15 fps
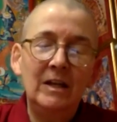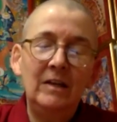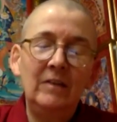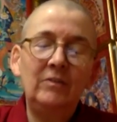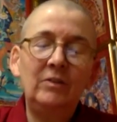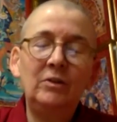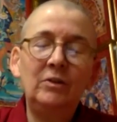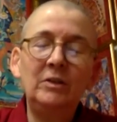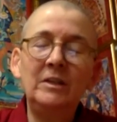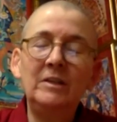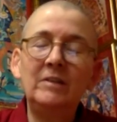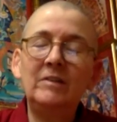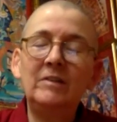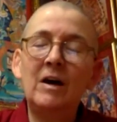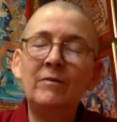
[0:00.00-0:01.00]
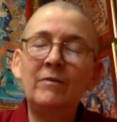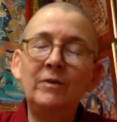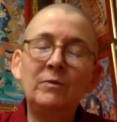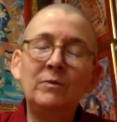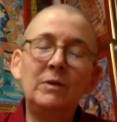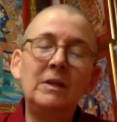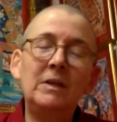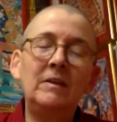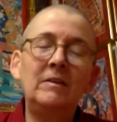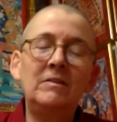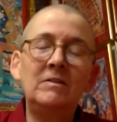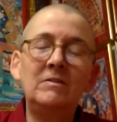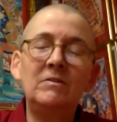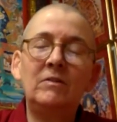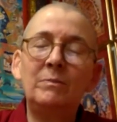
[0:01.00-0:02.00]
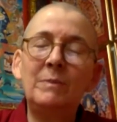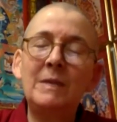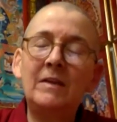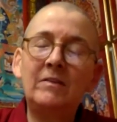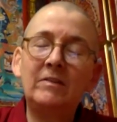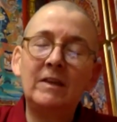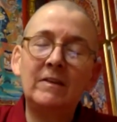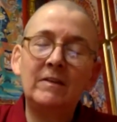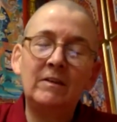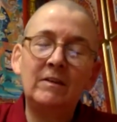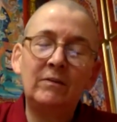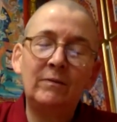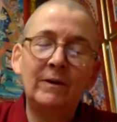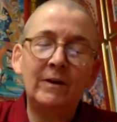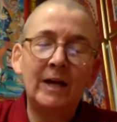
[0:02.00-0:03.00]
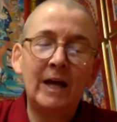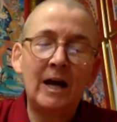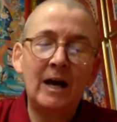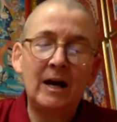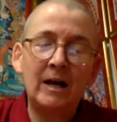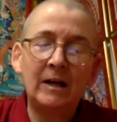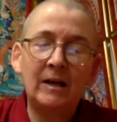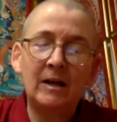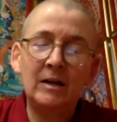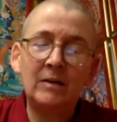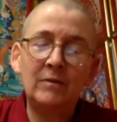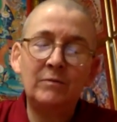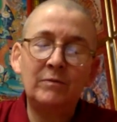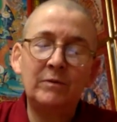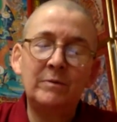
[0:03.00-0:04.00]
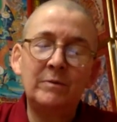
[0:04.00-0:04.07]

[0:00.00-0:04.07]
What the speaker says: His Holiness often, when he speaks at these very high kind of